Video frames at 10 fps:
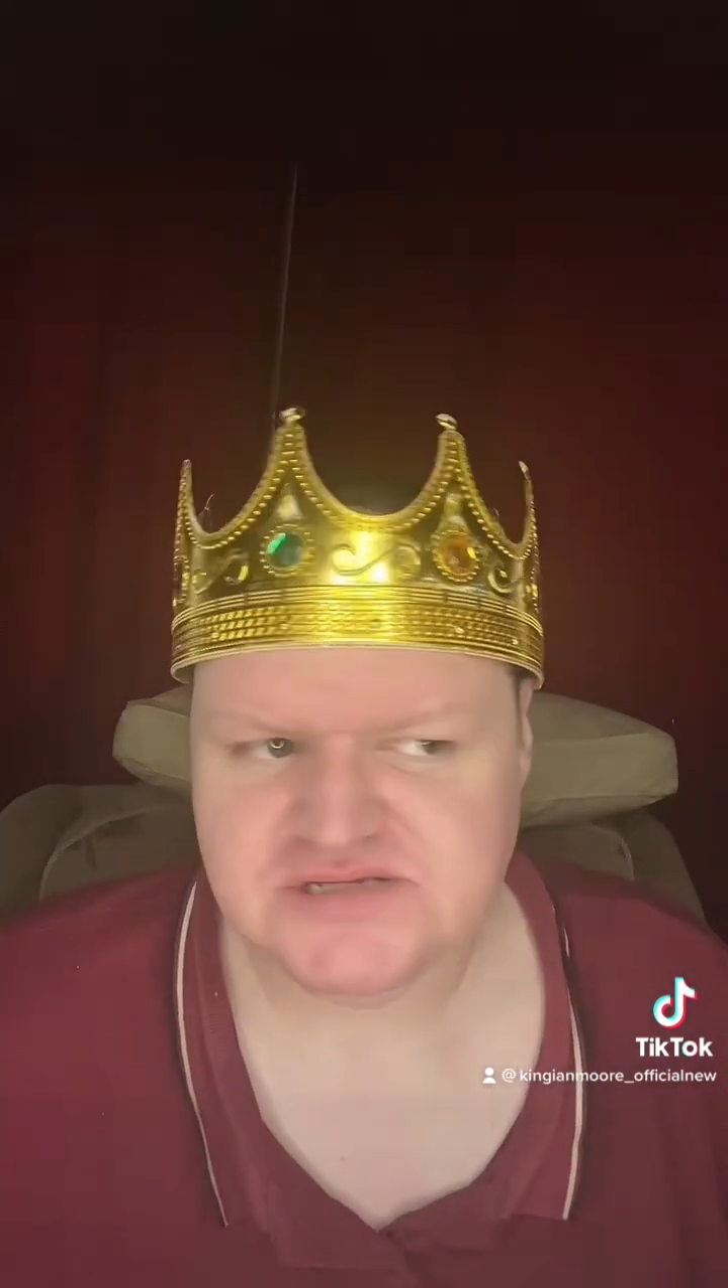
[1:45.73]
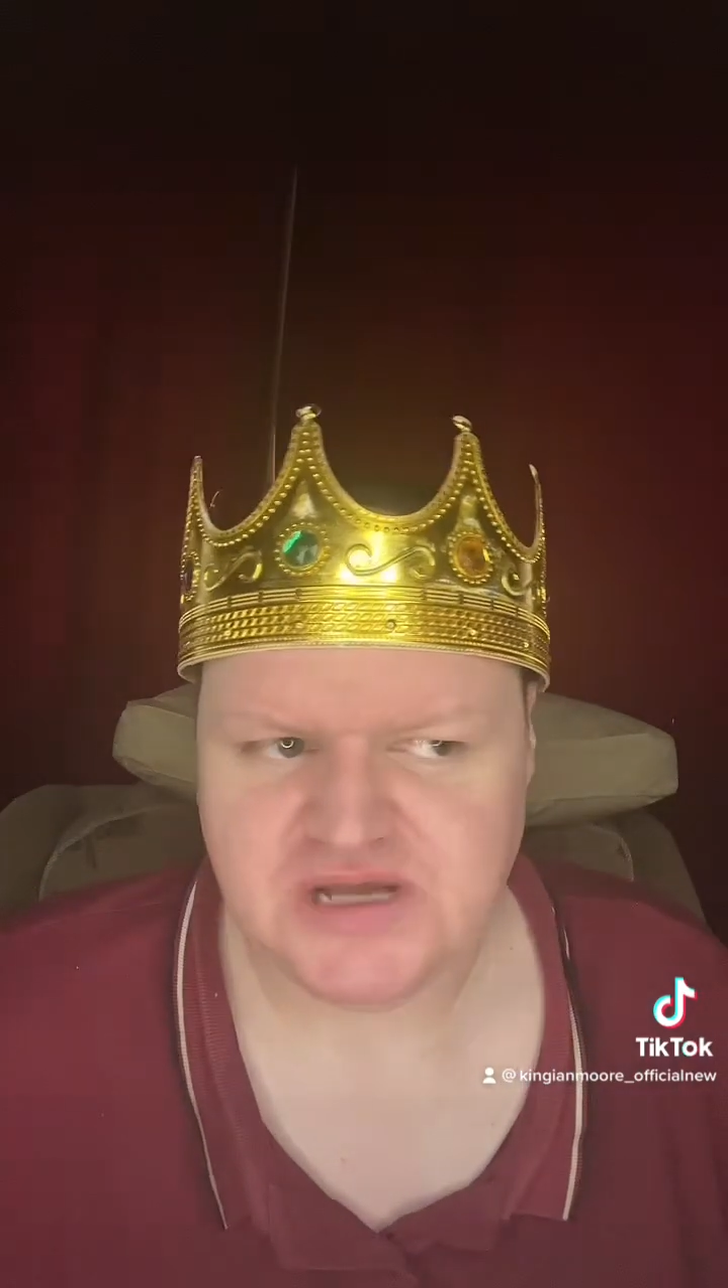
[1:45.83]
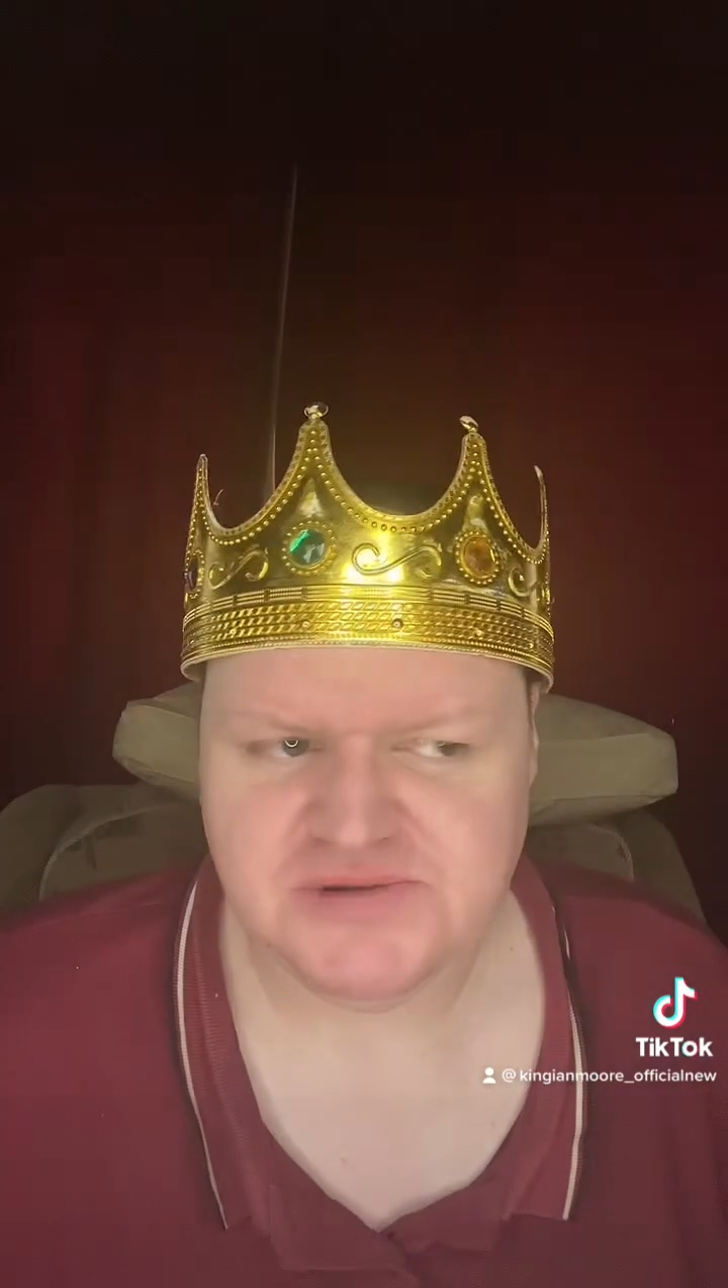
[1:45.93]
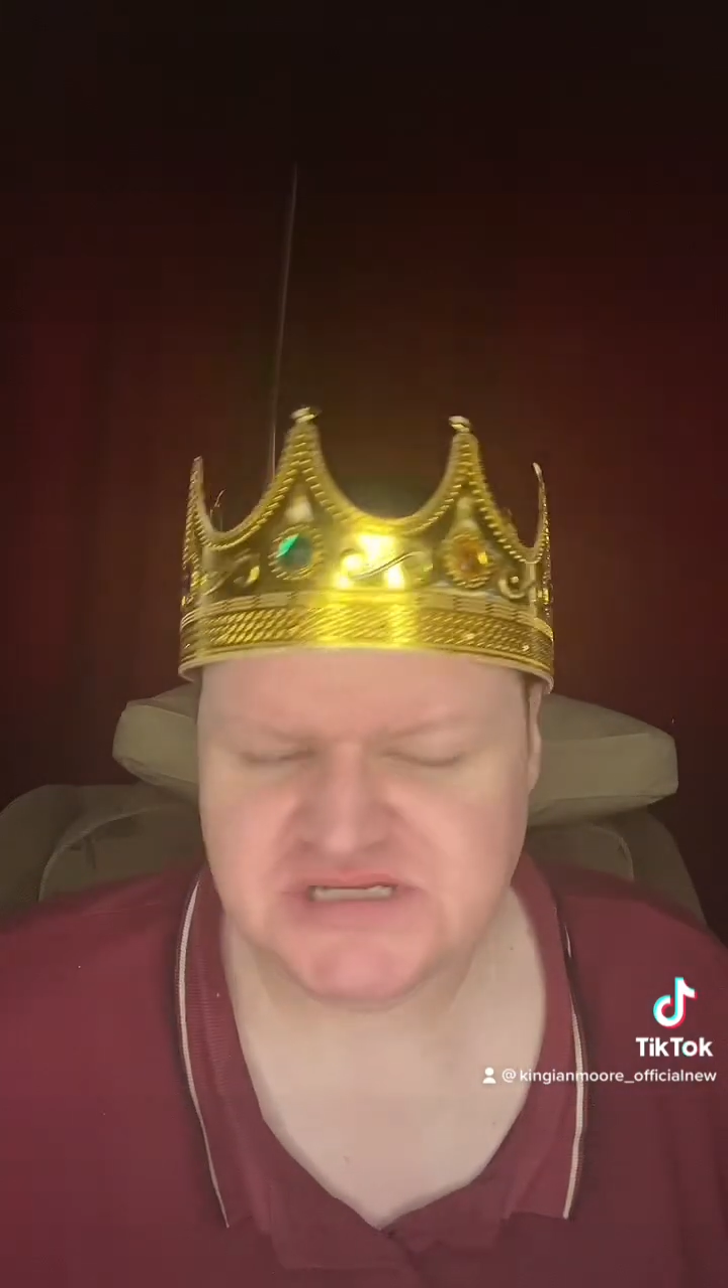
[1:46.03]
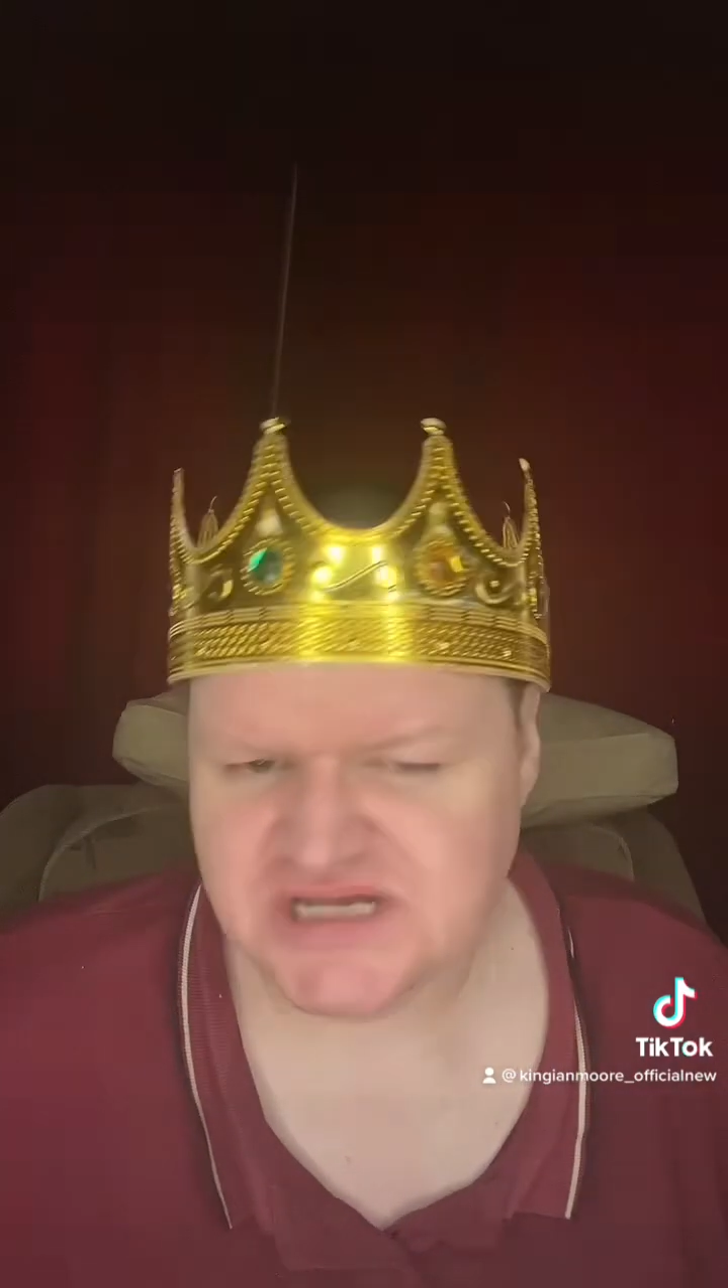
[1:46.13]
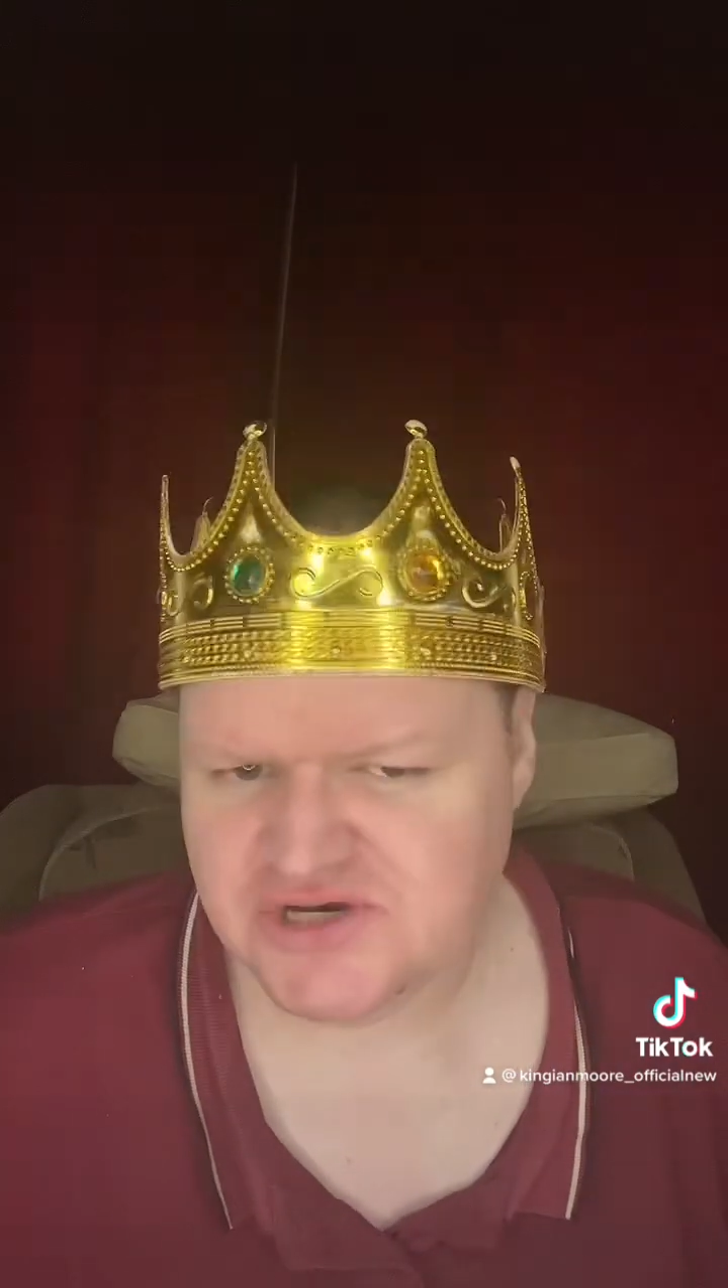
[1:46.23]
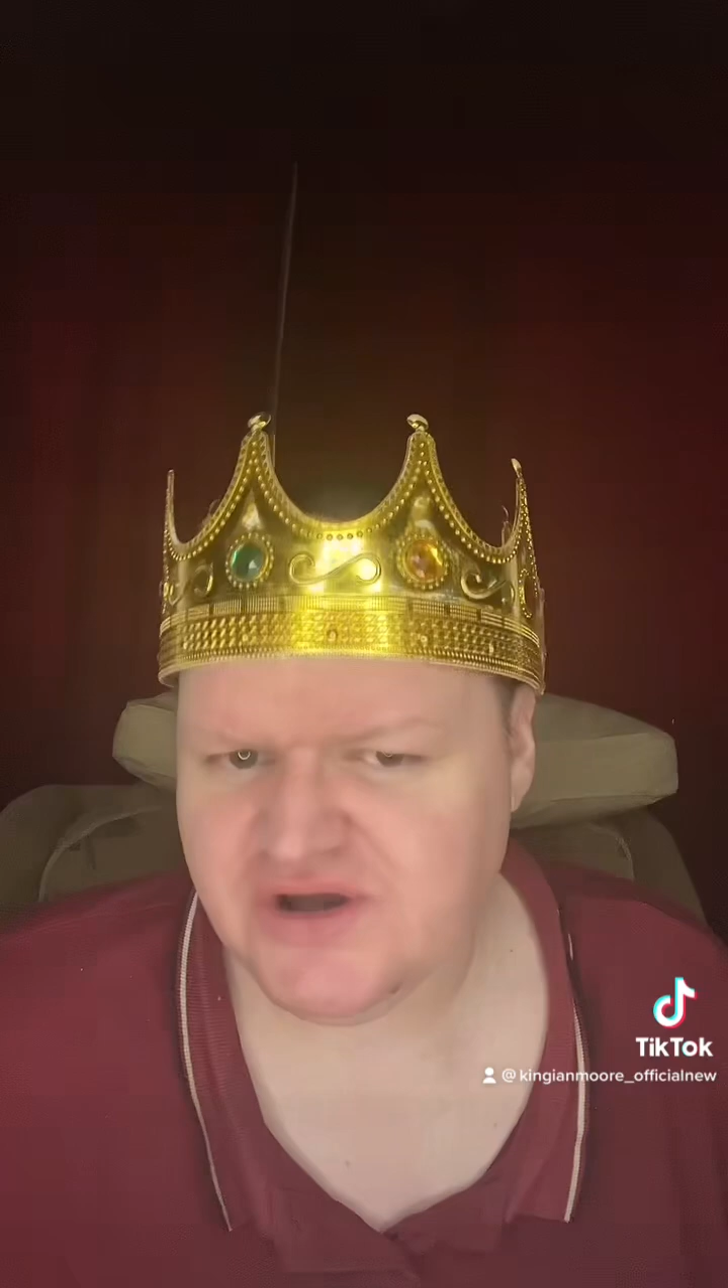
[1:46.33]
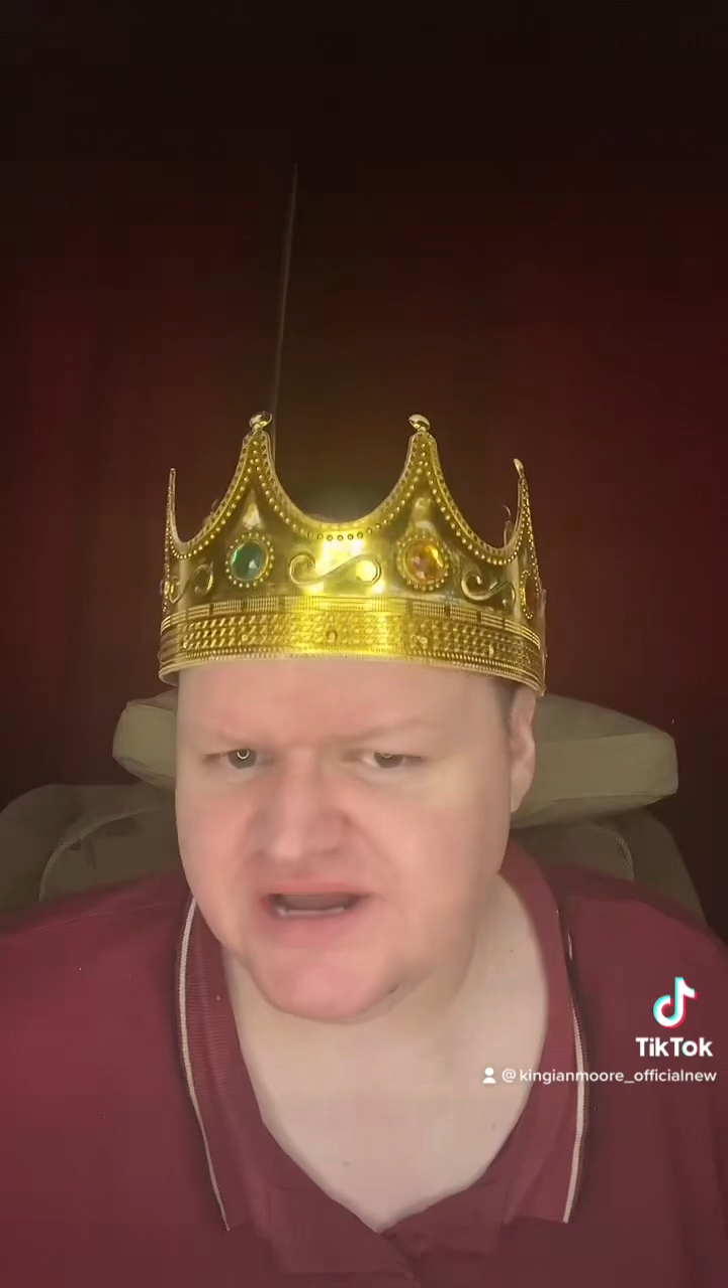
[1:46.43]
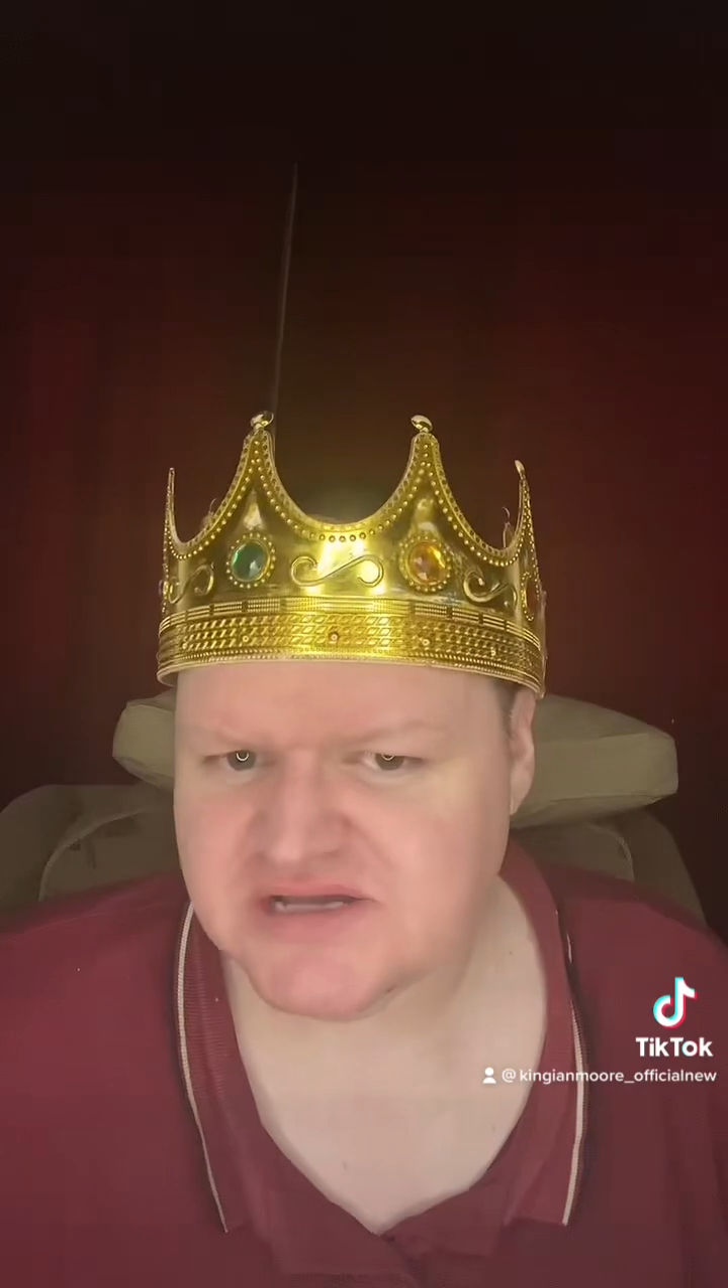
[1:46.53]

I'm going to say 9 out